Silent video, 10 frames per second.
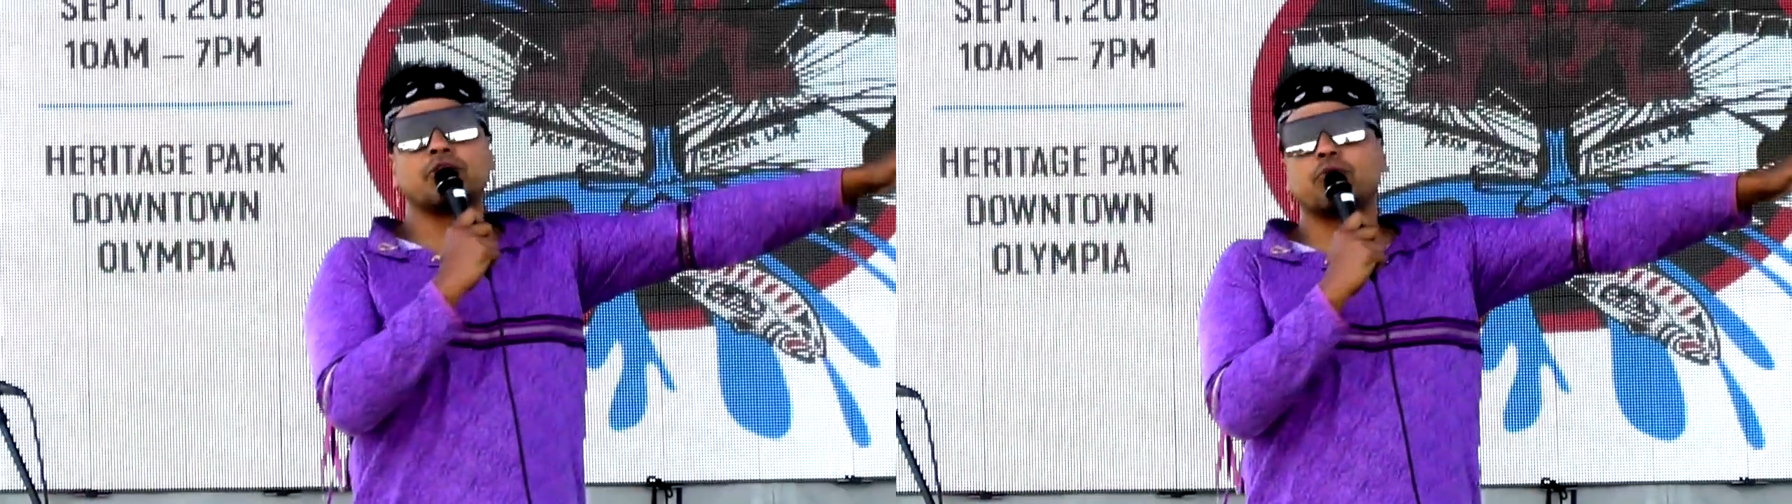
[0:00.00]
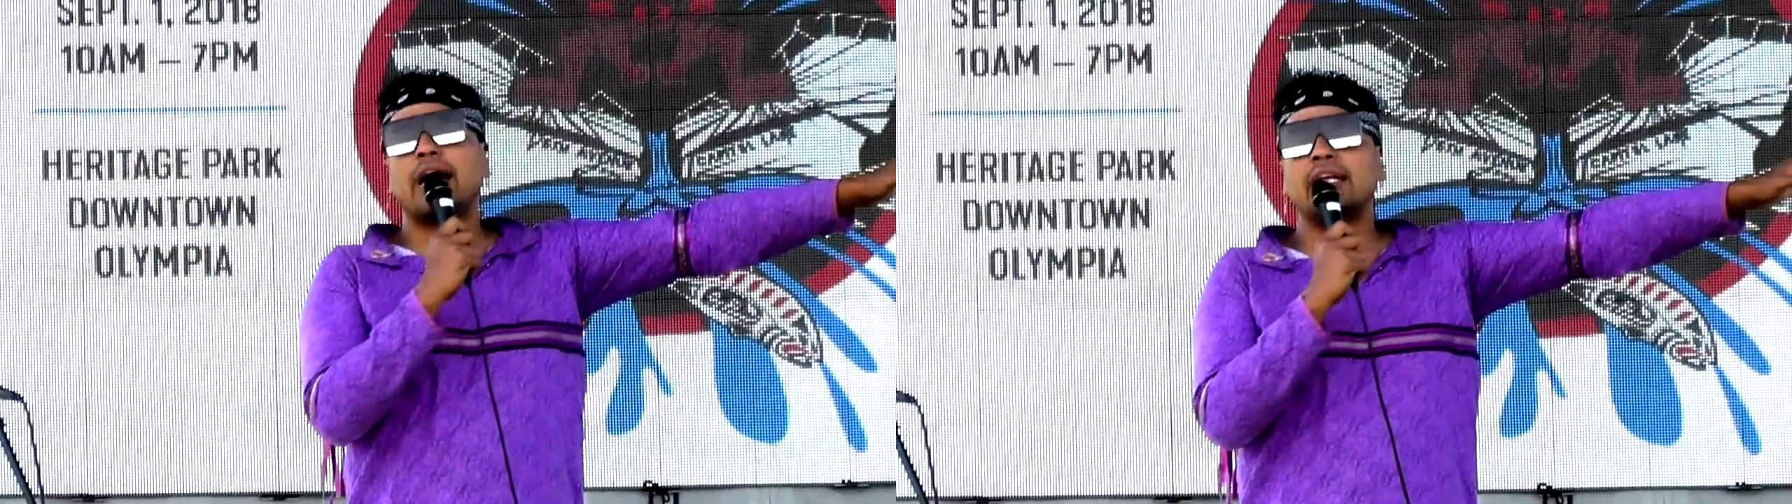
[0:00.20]

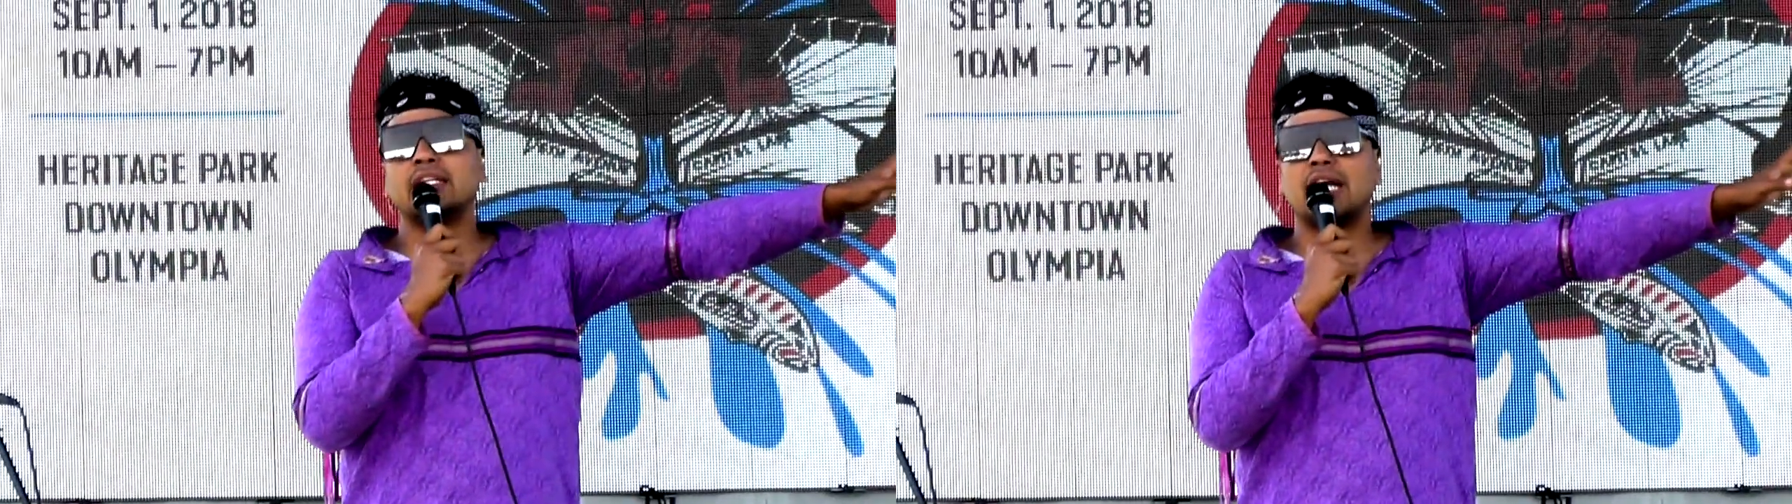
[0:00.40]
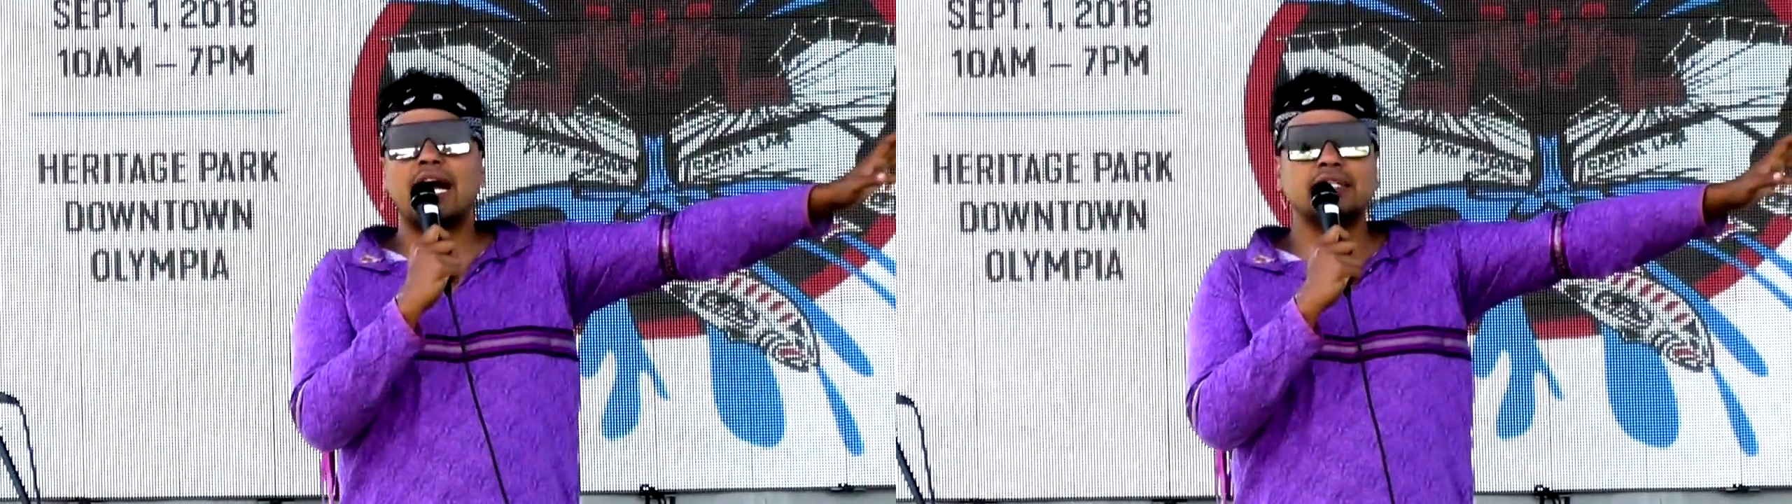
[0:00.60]
are
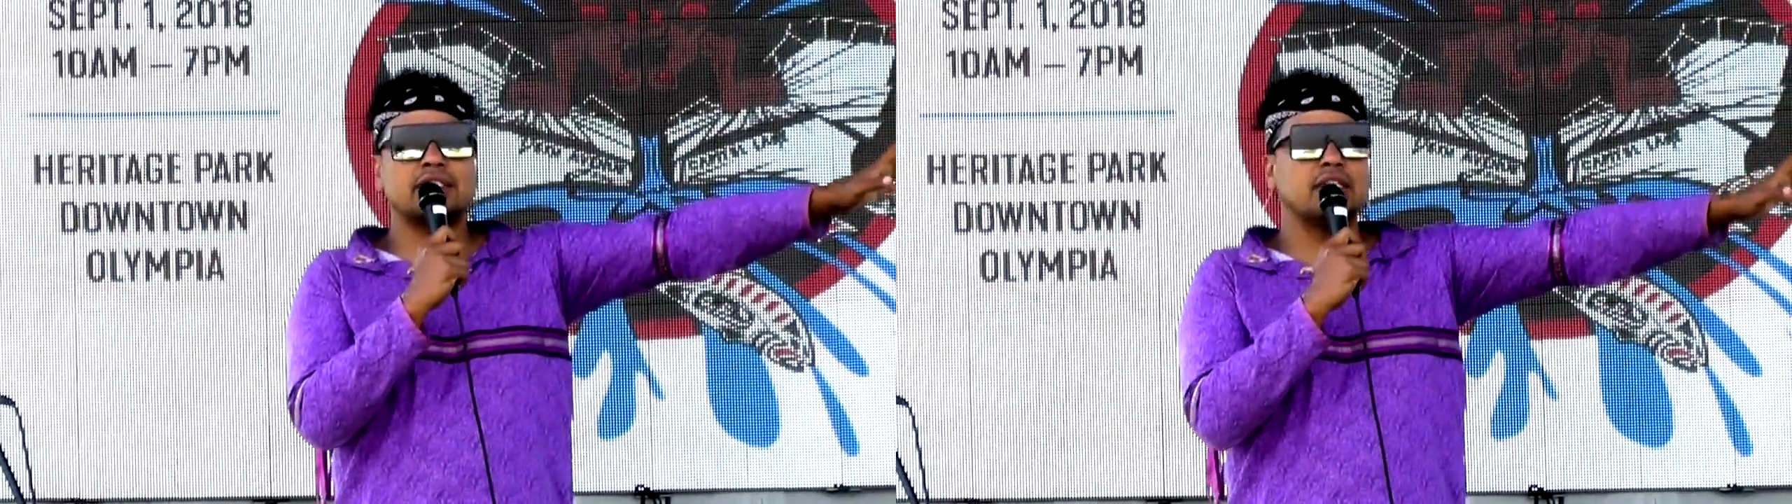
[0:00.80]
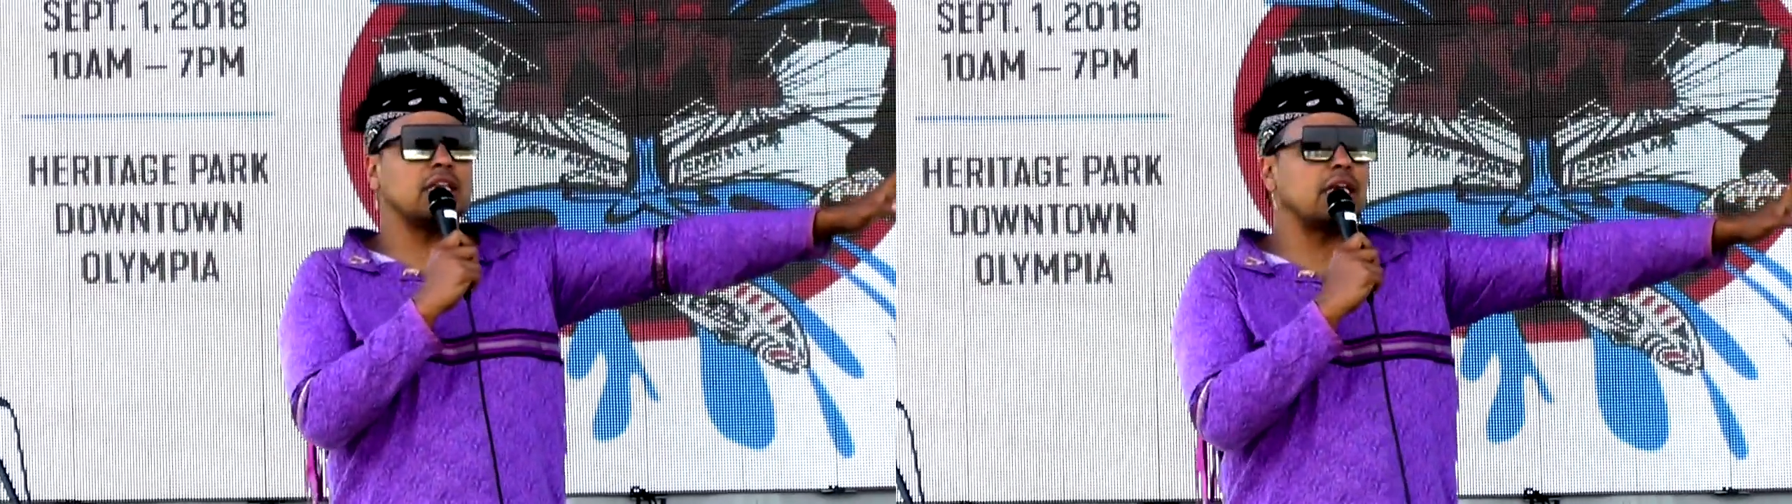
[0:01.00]
threatened
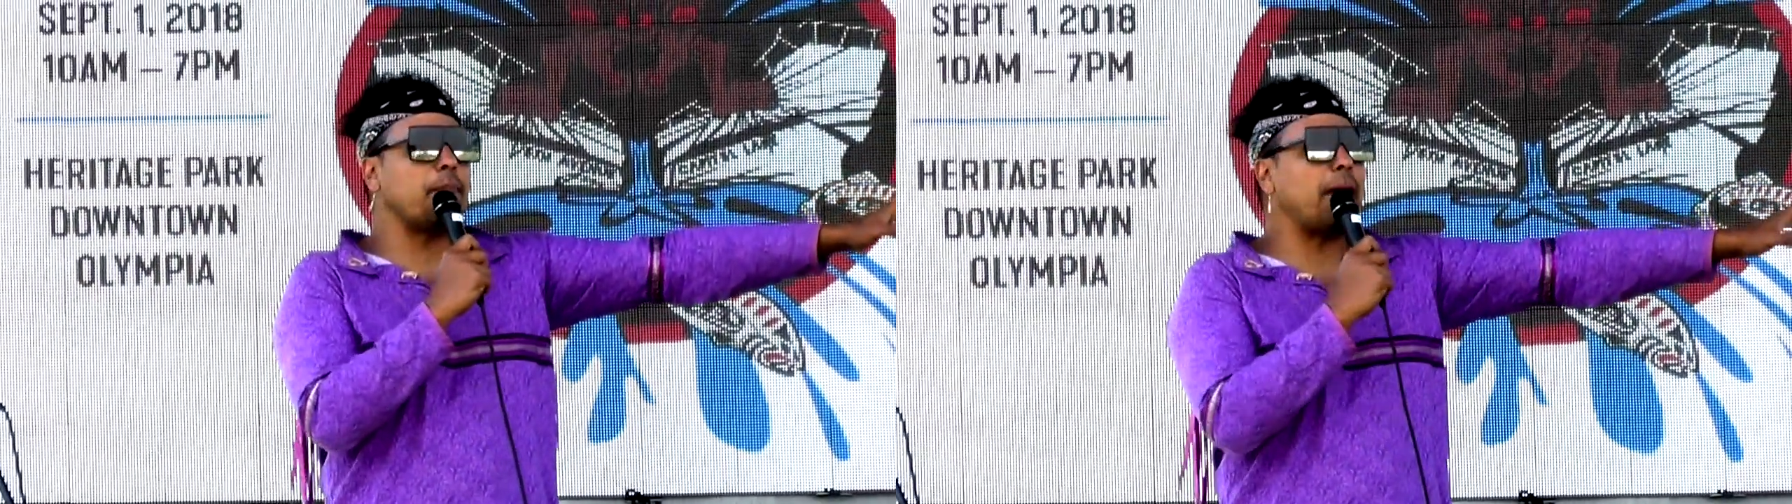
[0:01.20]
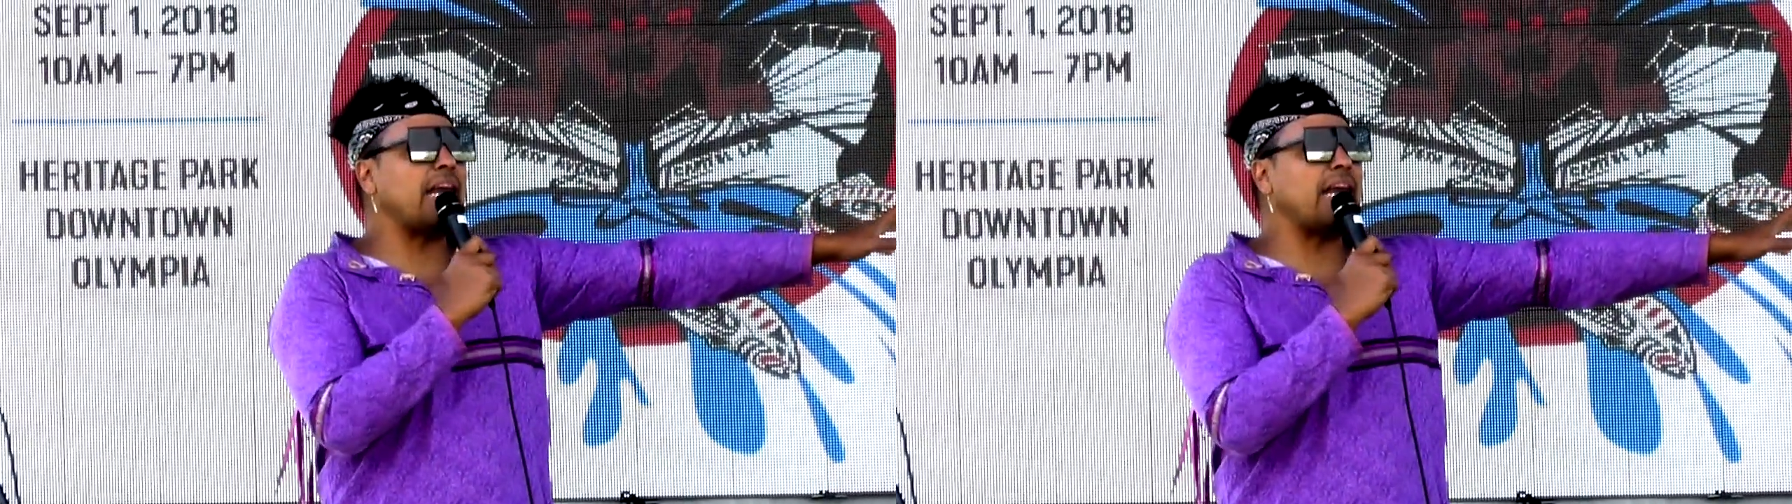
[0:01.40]
constantly